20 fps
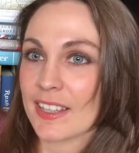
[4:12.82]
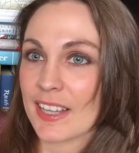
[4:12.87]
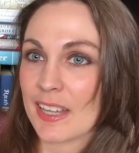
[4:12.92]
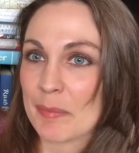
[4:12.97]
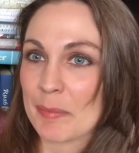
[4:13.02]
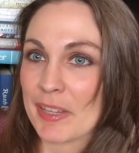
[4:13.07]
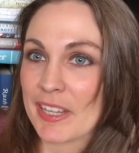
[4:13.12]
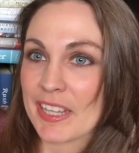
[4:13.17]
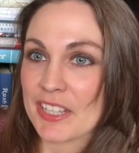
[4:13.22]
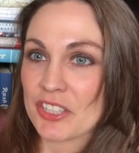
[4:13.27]
I
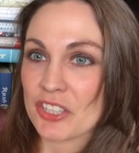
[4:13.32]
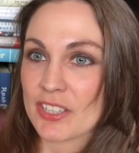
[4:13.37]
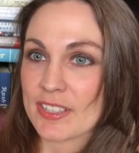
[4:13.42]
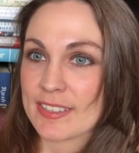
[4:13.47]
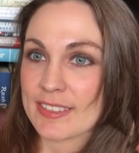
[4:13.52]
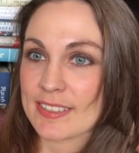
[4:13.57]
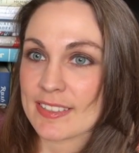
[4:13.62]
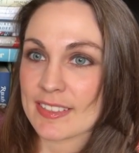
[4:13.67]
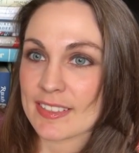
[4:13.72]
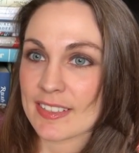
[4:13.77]
mean, it
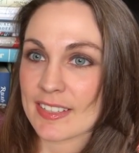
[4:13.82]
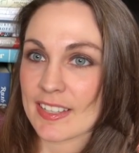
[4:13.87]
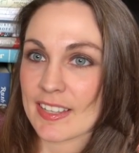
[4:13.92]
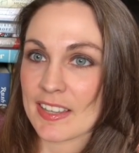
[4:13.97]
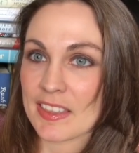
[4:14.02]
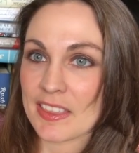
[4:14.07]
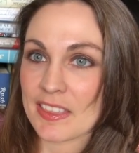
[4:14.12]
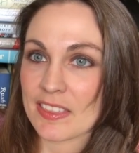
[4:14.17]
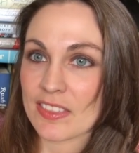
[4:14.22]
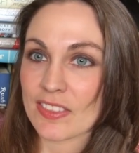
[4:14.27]
just,
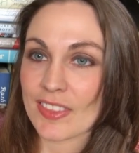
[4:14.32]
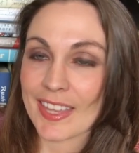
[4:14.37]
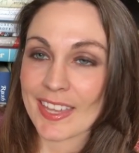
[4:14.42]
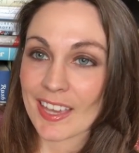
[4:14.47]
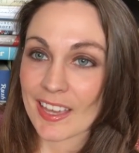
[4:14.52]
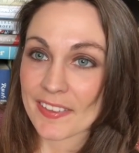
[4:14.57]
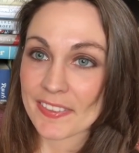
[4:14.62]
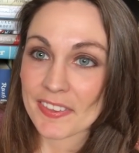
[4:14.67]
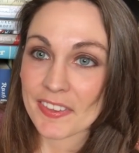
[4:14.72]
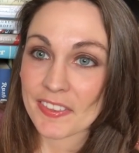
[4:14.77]
they
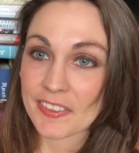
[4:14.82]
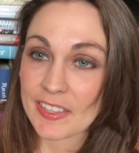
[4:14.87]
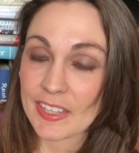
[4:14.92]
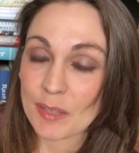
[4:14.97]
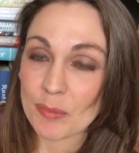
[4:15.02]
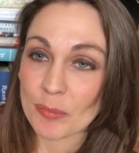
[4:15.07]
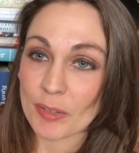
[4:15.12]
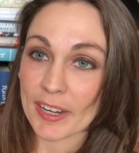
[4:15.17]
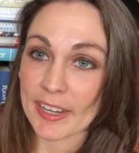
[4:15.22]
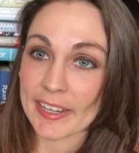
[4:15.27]
got the
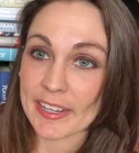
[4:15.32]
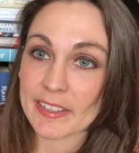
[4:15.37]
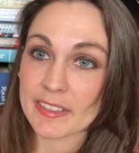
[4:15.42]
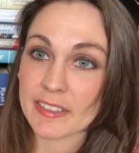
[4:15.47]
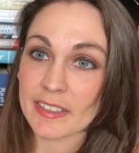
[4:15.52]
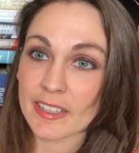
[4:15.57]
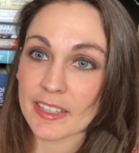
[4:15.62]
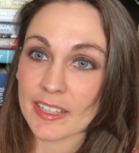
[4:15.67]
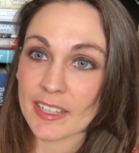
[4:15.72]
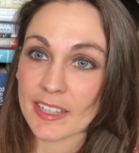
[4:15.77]
theme right.
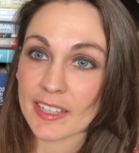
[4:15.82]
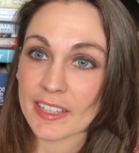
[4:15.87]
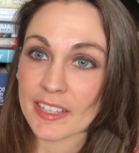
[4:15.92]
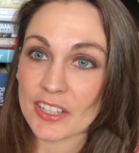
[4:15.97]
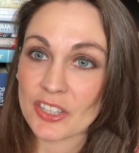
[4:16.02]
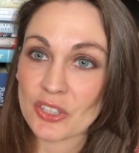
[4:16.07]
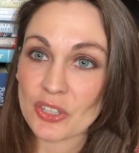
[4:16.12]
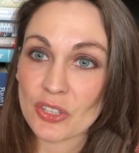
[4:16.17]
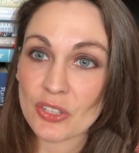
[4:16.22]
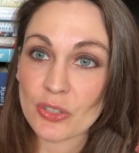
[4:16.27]

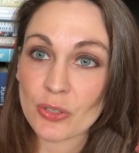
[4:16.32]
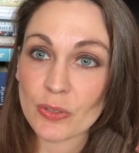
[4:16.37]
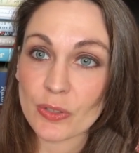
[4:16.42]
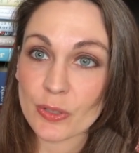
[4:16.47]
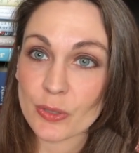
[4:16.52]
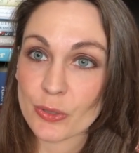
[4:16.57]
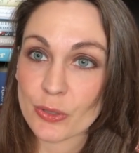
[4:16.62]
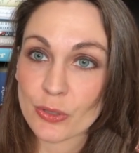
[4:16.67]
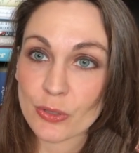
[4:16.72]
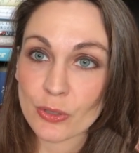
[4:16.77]
It's just,
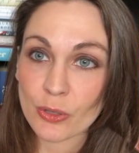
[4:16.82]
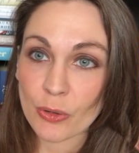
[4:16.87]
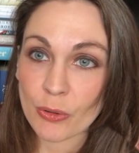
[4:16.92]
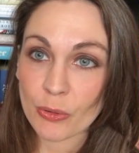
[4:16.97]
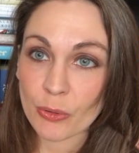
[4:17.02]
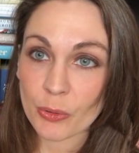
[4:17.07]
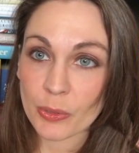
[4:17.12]
they're just so